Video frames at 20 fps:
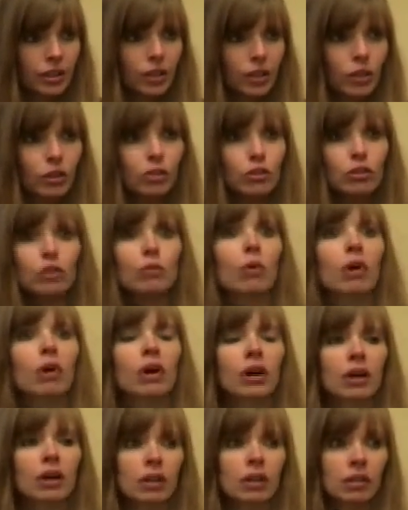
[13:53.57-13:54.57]
who you
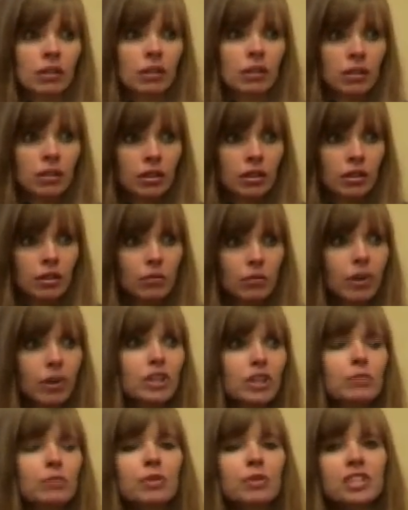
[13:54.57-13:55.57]
are, what
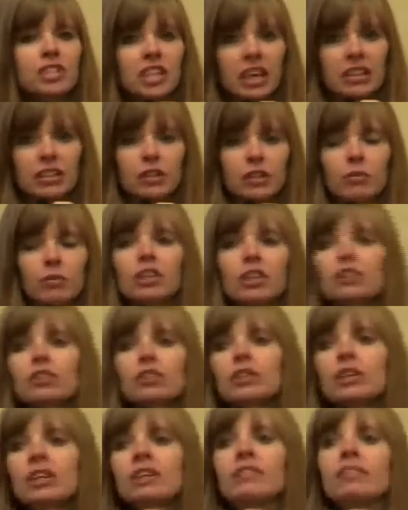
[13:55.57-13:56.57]
you're projecting, what are you
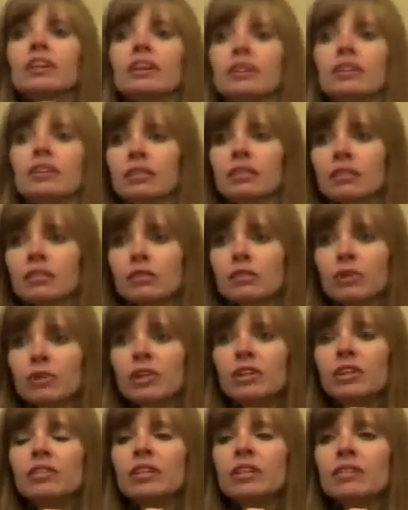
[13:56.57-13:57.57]
giving?
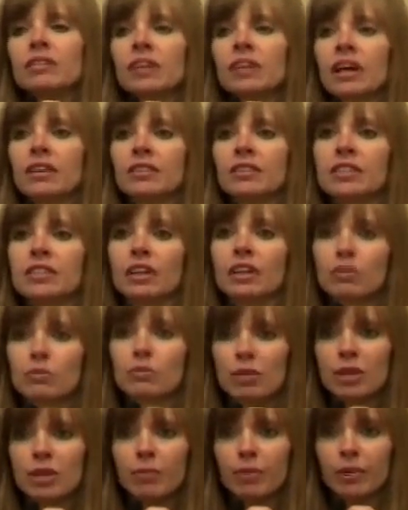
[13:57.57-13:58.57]
What are you giving out to other
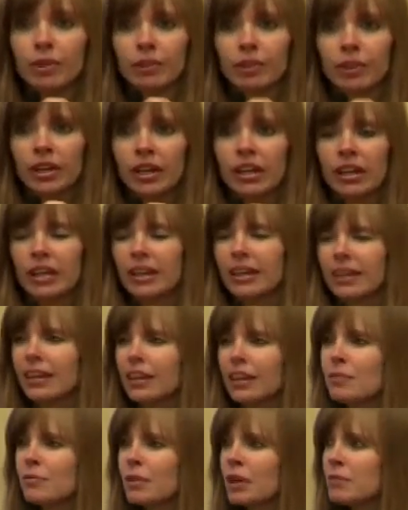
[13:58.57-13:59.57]
people? And
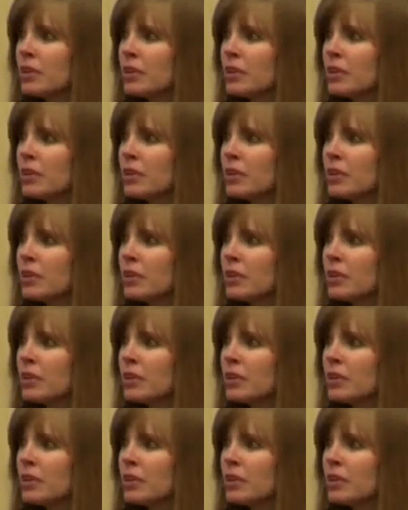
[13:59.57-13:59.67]
in my